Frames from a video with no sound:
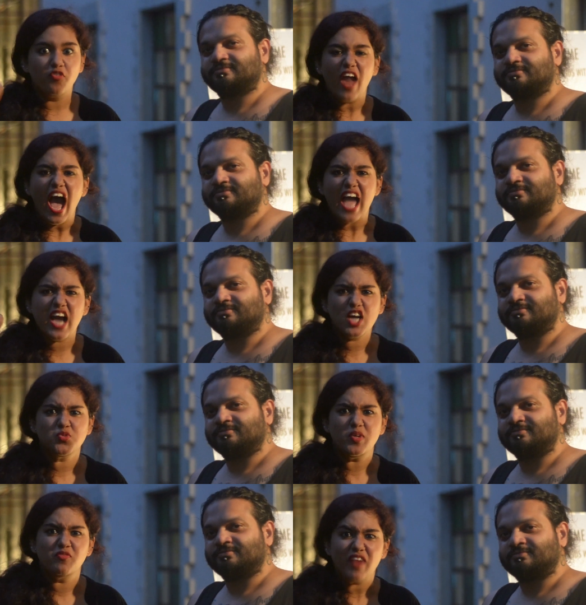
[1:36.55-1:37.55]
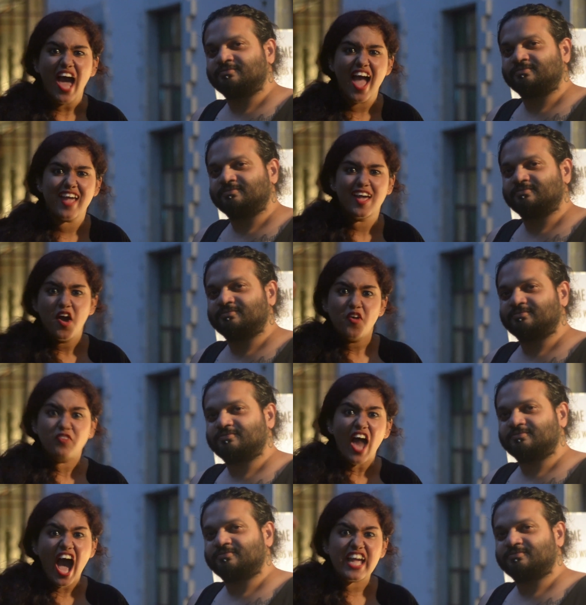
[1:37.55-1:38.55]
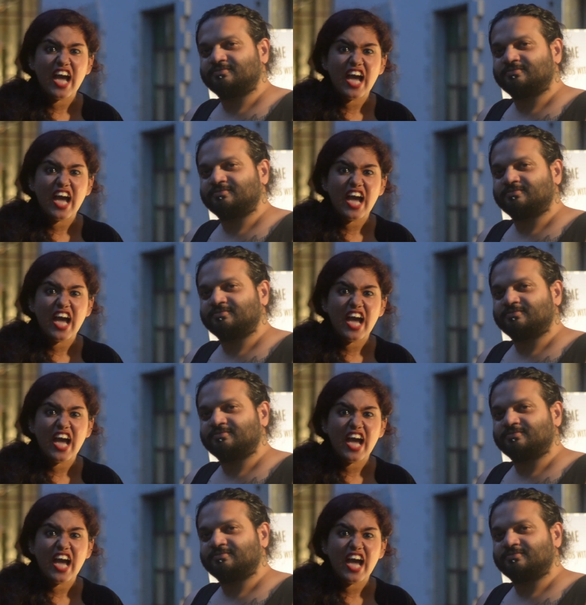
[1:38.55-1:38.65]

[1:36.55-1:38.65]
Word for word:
Speaker 1: fly, Ashwin, fly! Fly,